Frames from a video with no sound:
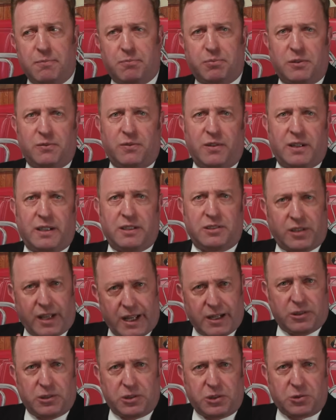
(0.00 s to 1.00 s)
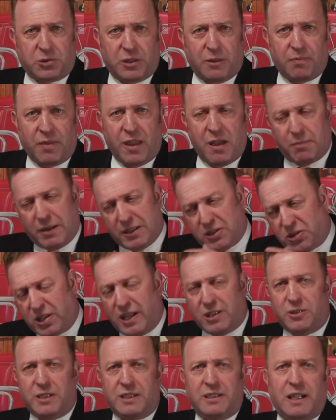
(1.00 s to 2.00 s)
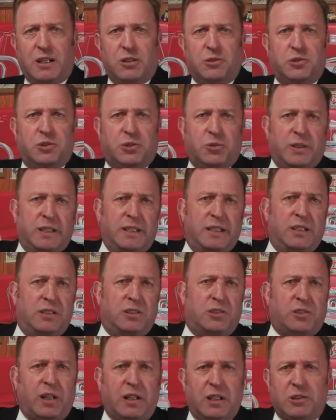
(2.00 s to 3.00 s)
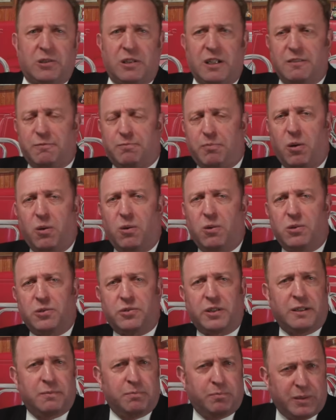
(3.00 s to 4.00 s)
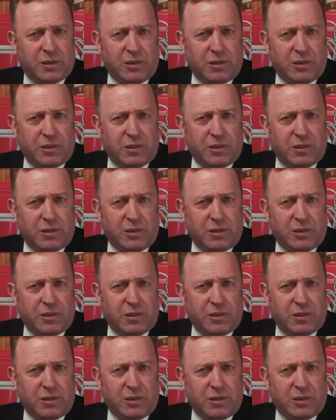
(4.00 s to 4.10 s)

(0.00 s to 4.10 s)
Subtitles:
improvised airstrip by tearing down trees, telegraph poles, and